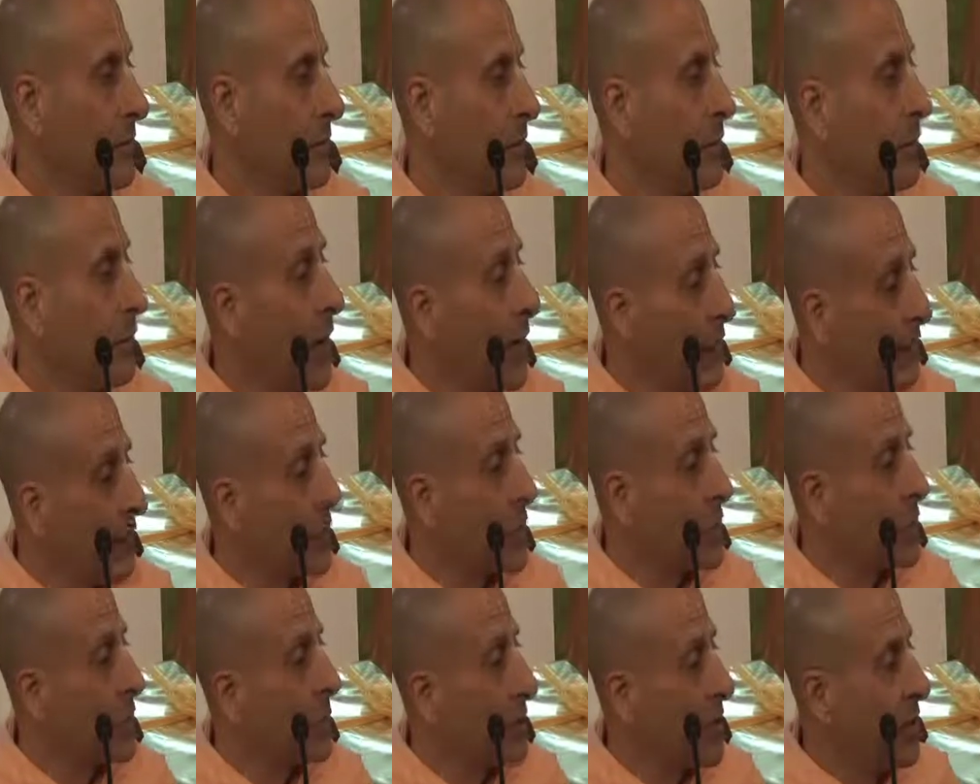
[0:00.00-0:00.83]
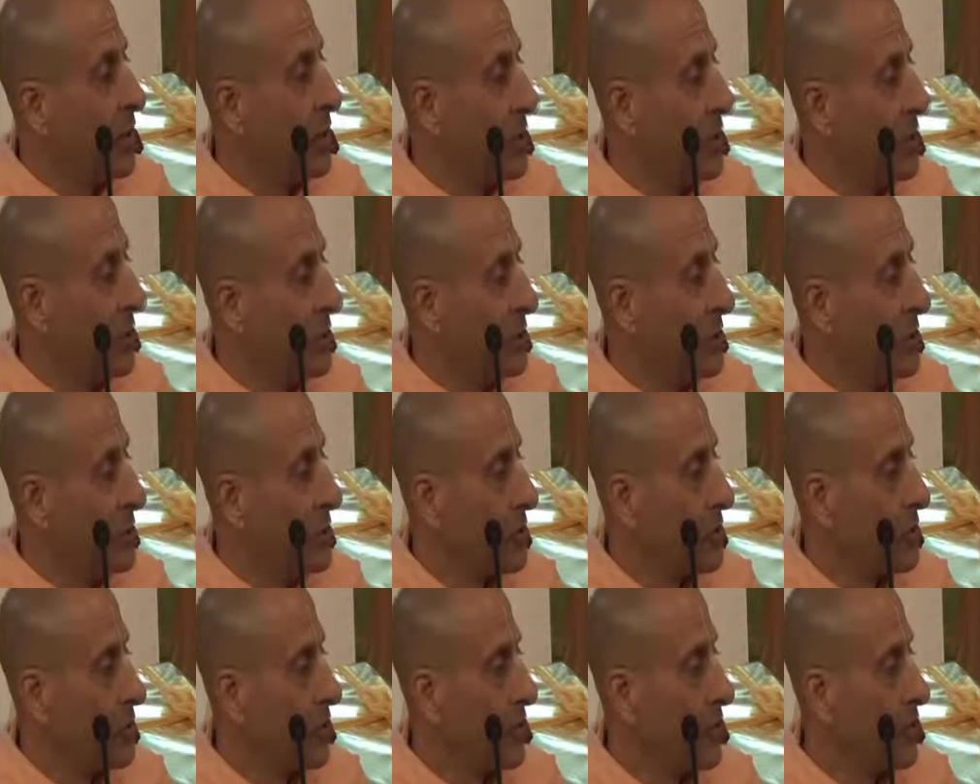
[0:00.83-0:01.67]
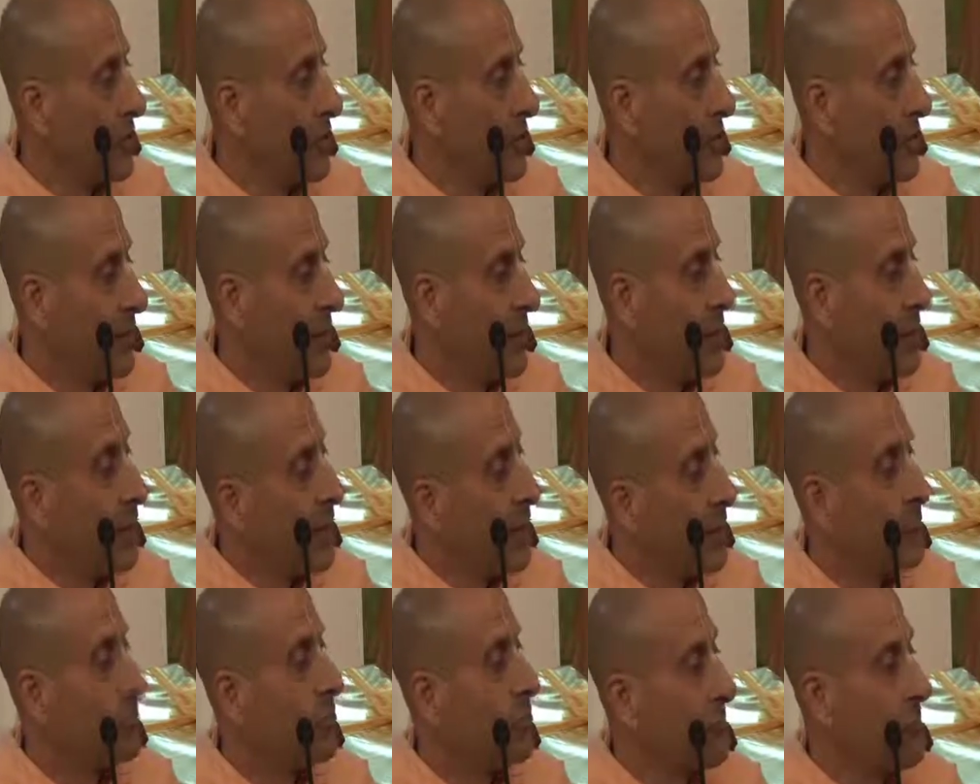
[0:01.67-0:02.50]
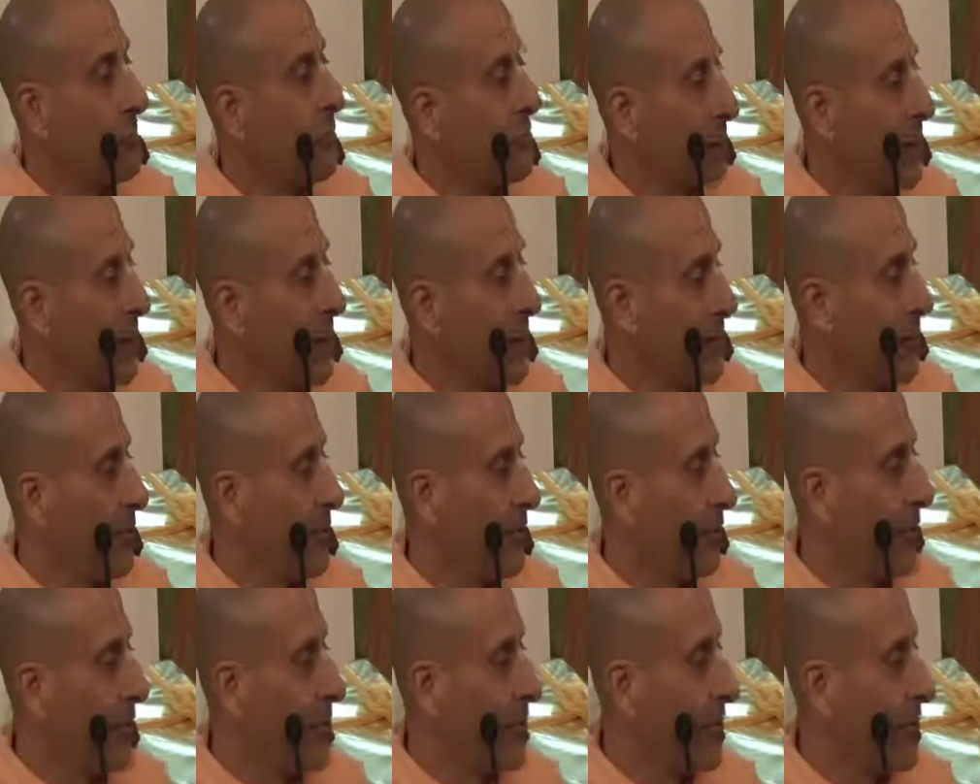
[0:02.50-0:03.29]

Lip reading: Divine experience, that's real wealth.